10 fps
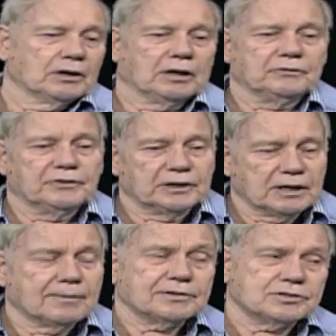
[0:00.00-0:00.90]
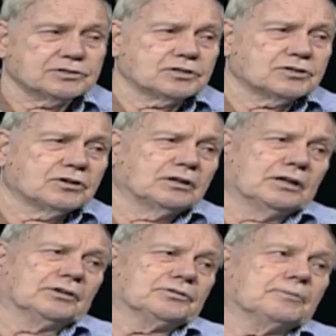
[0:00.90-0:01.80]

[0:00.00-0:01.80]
In Vietnam, I was just a journalist,